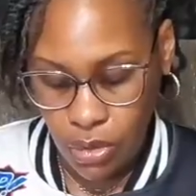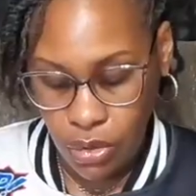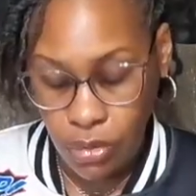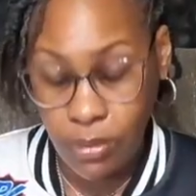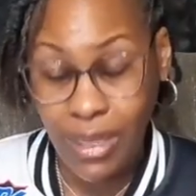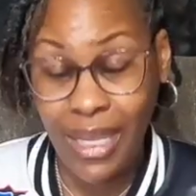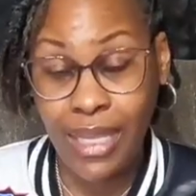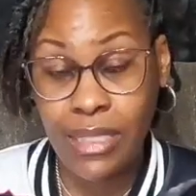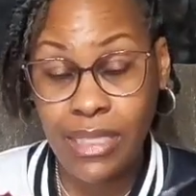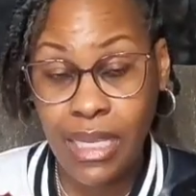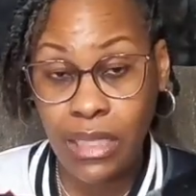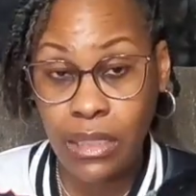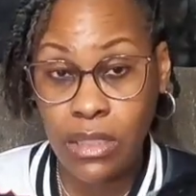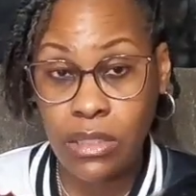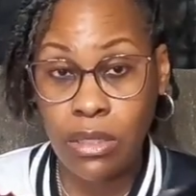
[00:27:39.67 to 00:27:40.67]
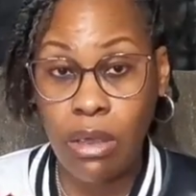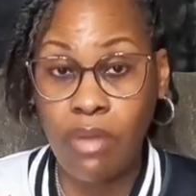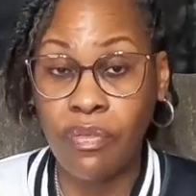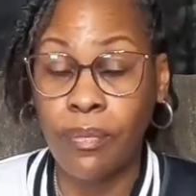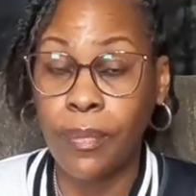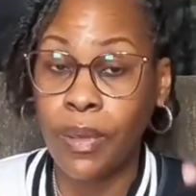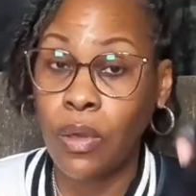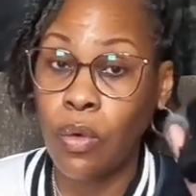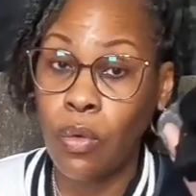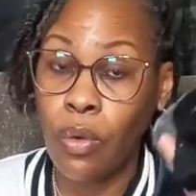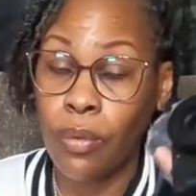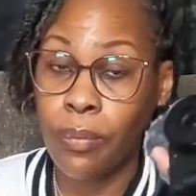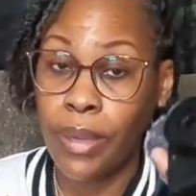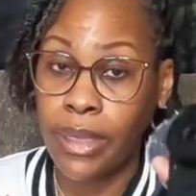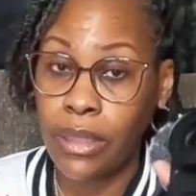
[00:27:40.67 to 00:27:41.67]
You can take this off and
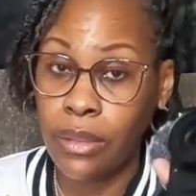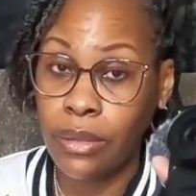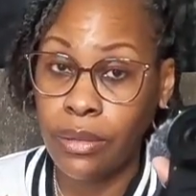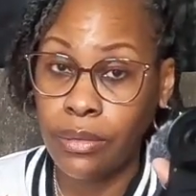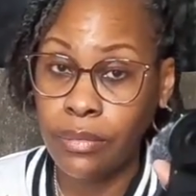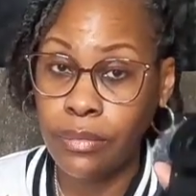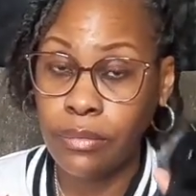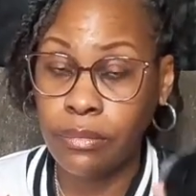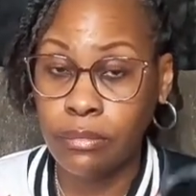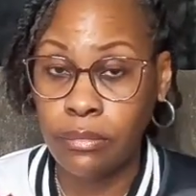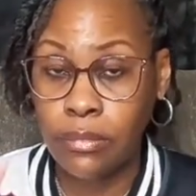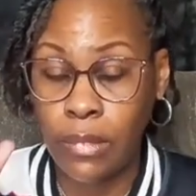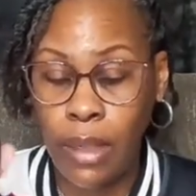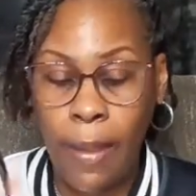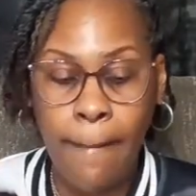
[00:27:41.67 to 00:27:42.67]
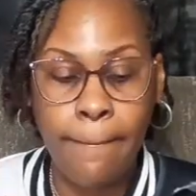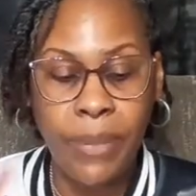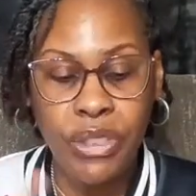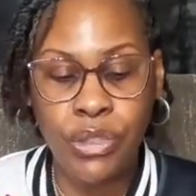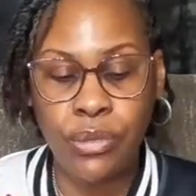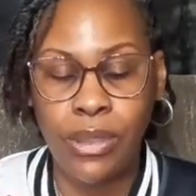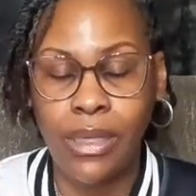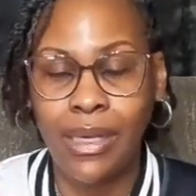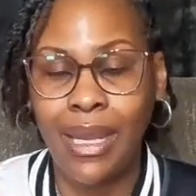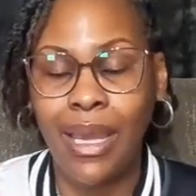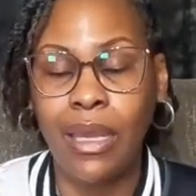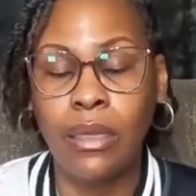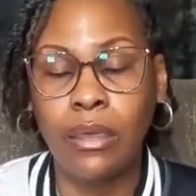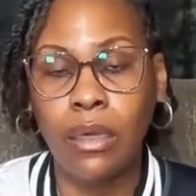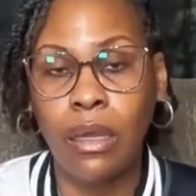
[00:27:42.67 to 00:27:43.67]
record regular, but you
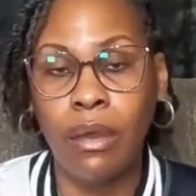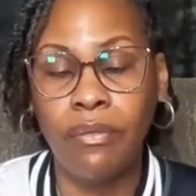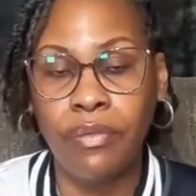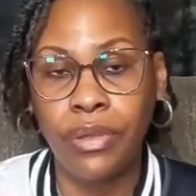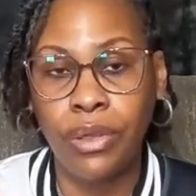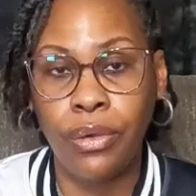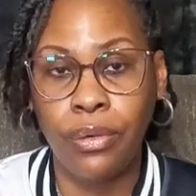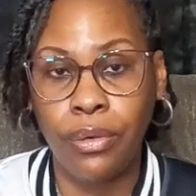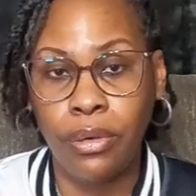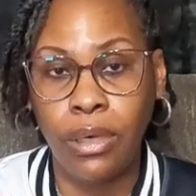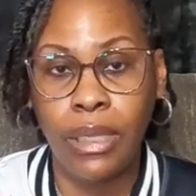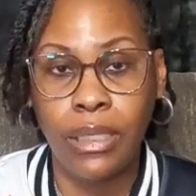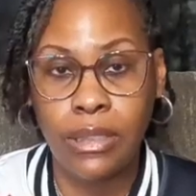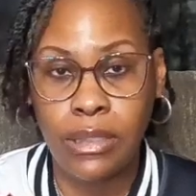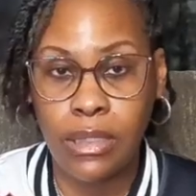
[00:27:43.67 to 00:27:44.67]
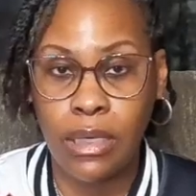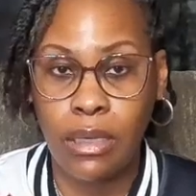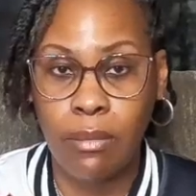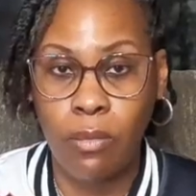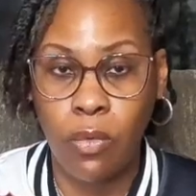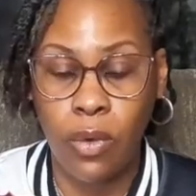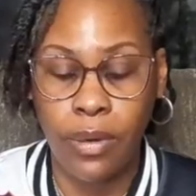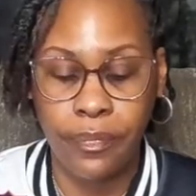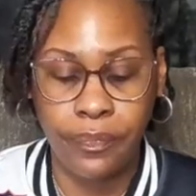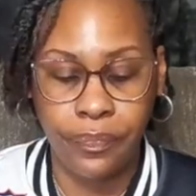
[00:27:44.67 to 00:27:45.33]
cannot cover your lens anymore.